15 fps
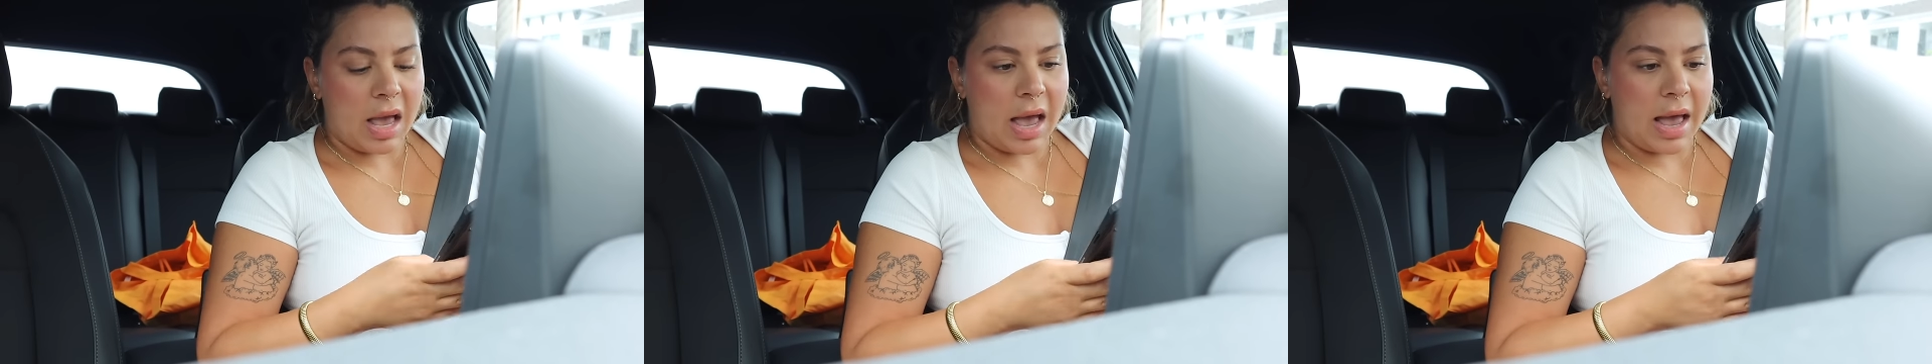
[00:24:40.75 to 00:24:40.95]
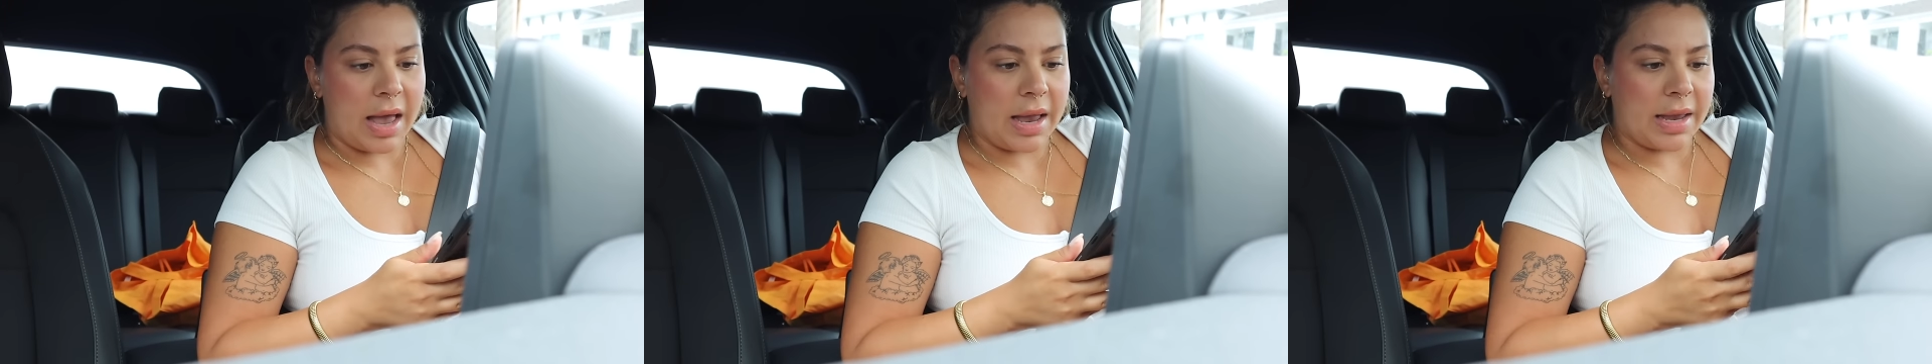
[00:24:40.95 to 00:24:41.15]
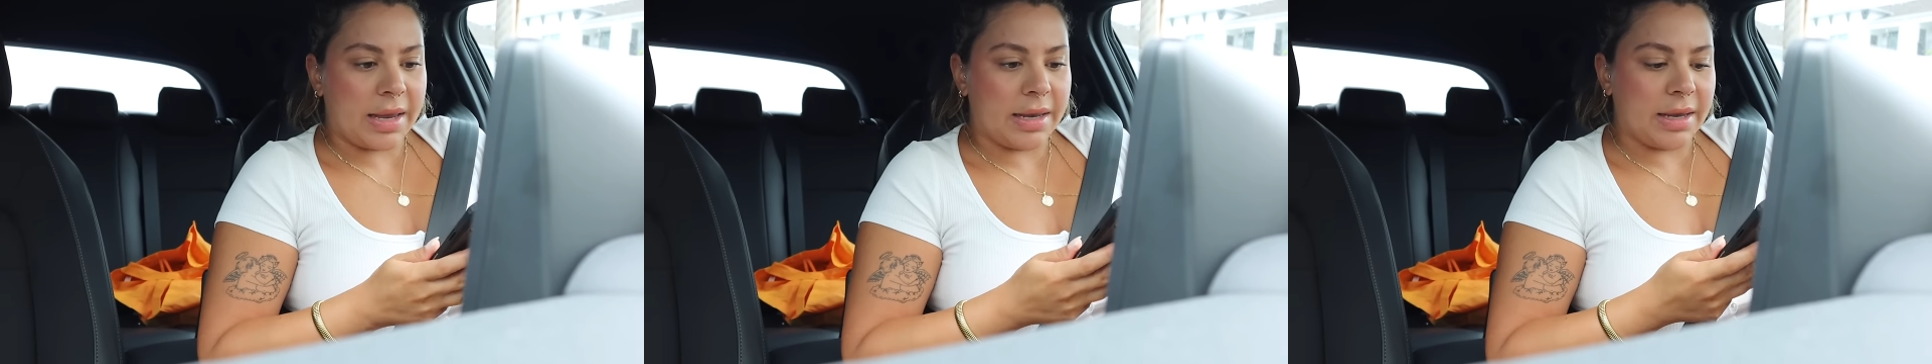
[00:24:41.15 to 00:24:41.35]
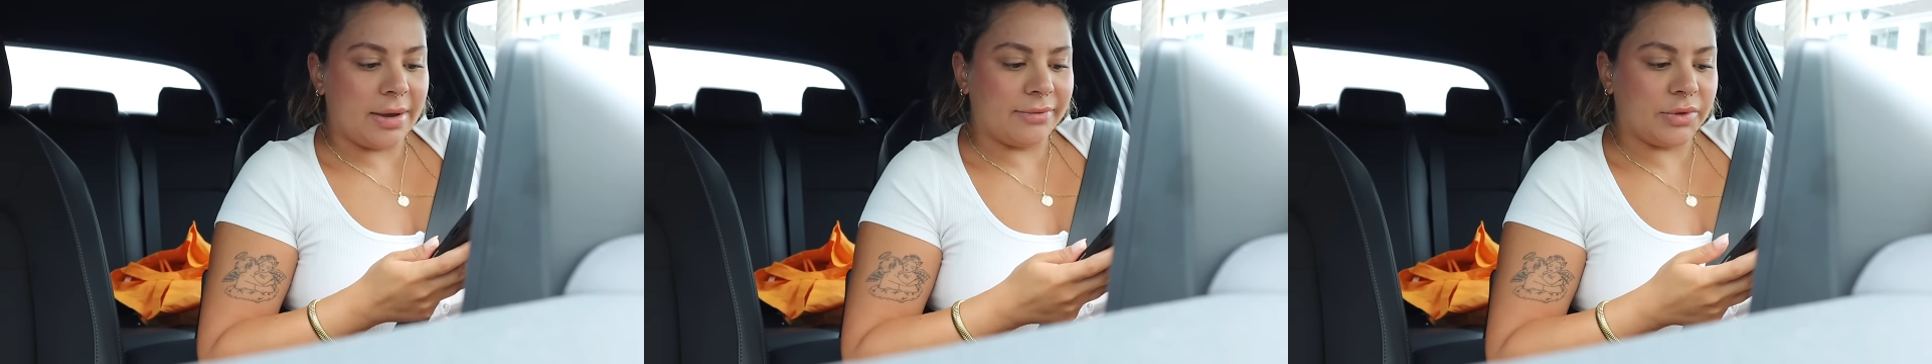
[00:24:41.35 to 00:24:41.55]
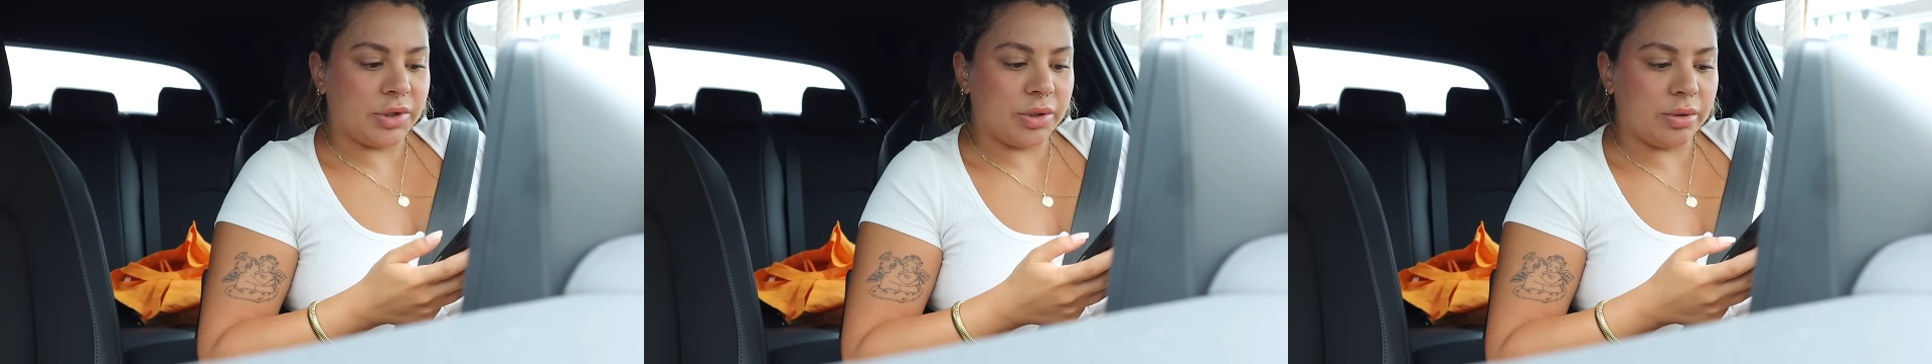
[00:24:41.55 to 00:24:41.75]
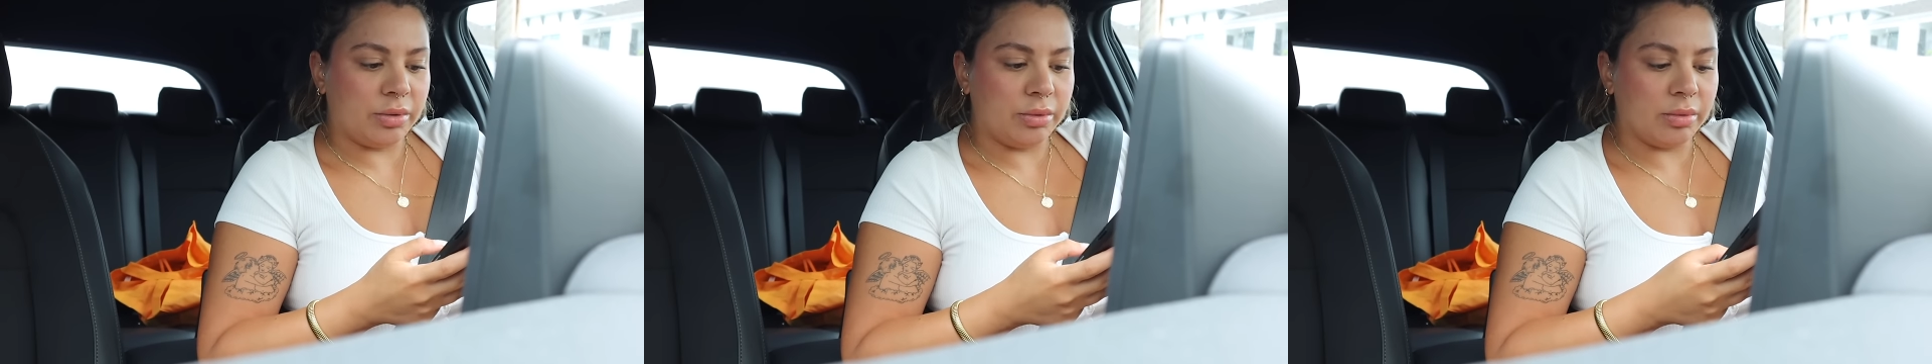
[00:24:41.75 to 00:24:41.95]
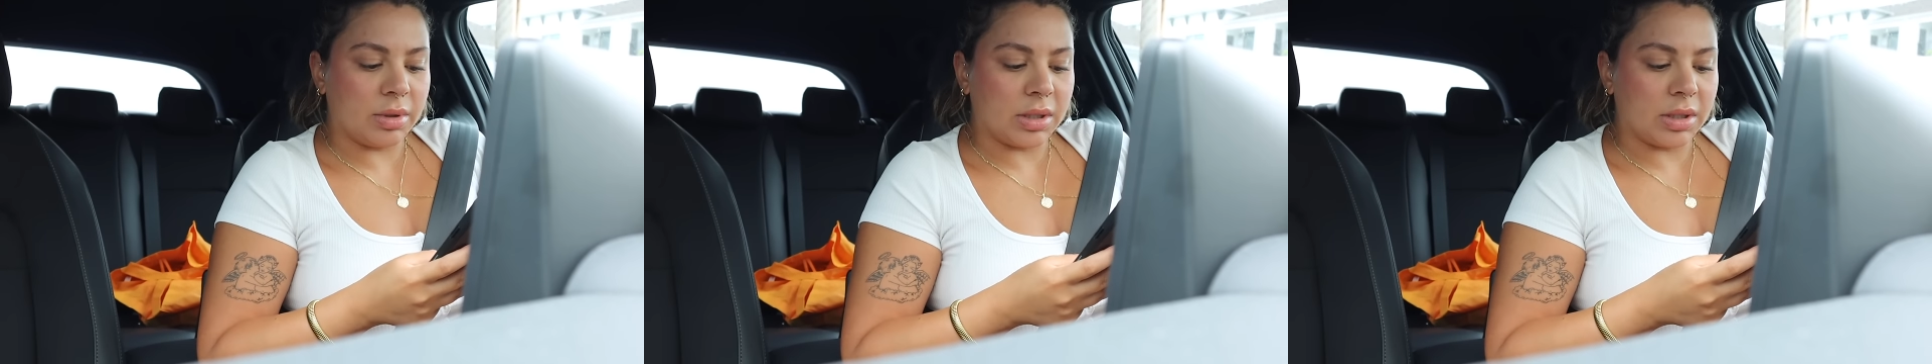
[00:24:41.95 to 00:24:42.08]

I have two